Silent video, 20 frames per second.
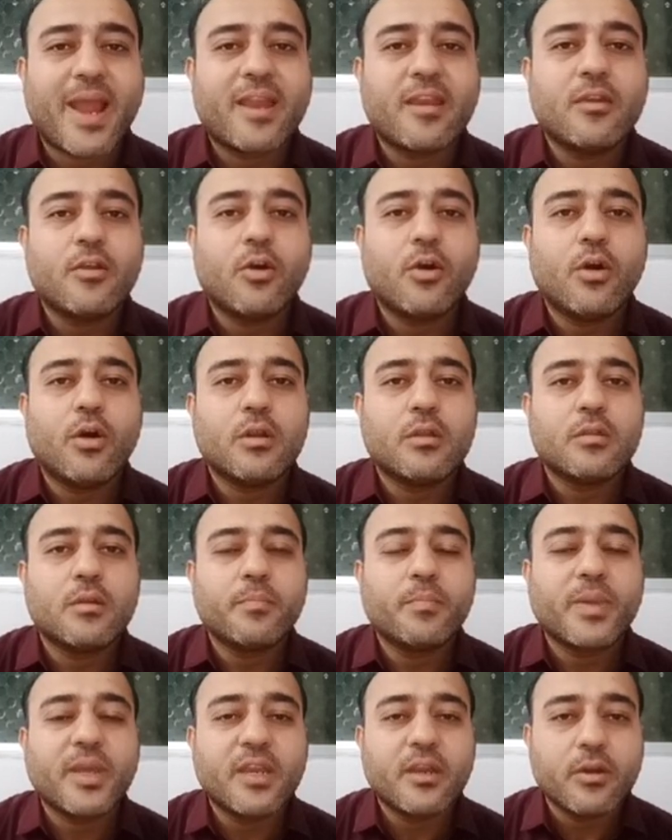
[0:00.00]
or the
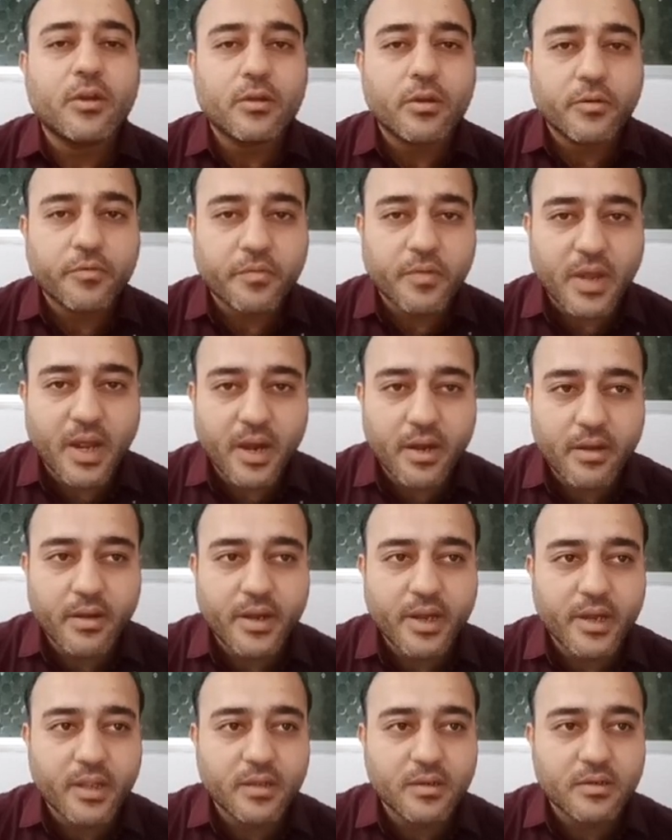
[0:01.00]
period of 100
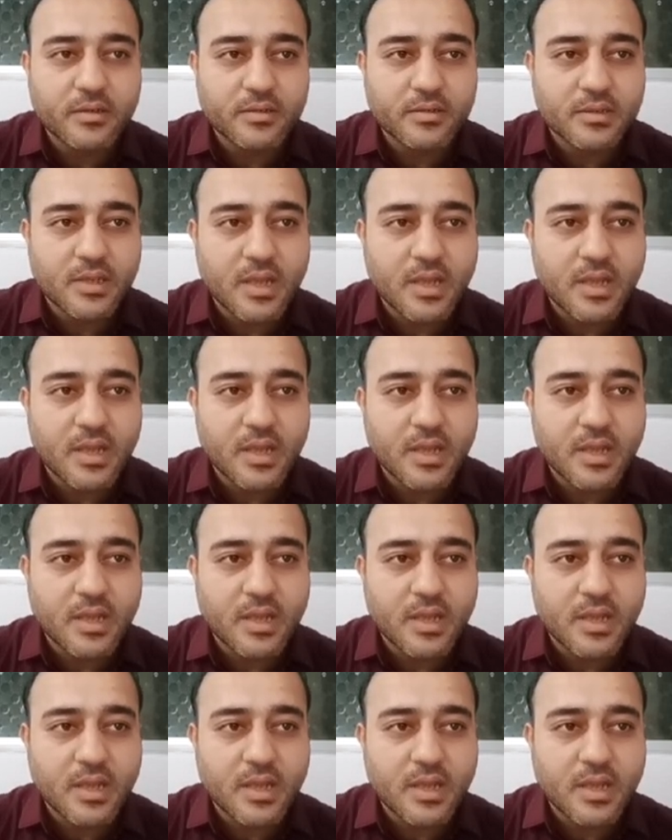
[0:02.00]
years,